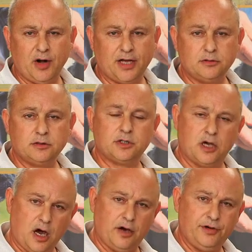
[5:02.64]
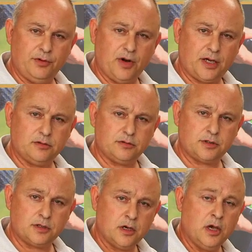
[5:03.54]
records, calving
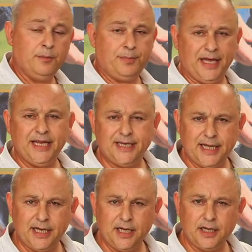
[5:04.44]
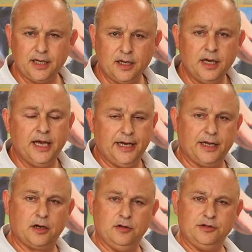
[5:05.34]
records, PDing. It
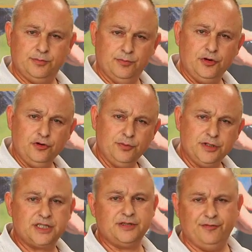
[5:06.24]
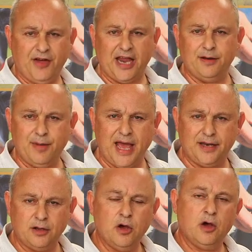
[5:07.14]
includes movements, vet and
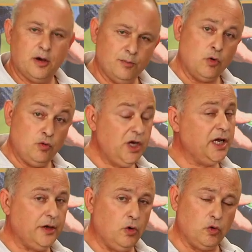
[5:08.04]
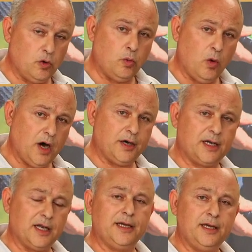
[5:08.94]
med, and really all the
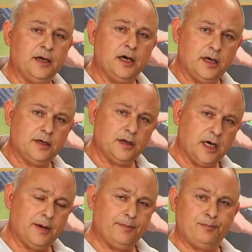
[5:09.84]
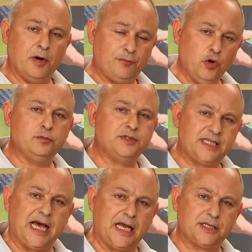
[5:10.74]
widely performed
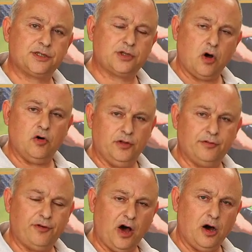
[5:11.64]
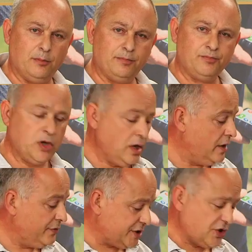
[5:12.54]
tasks on the farm.
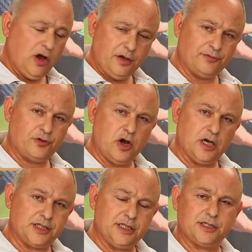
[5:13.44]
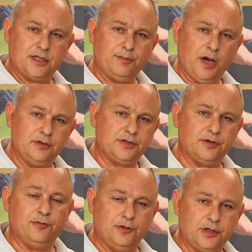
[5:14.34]
The sign for us is the most
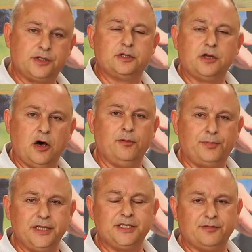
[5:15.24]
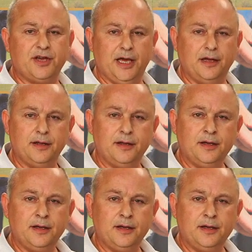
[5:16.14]
versatile piece of kit.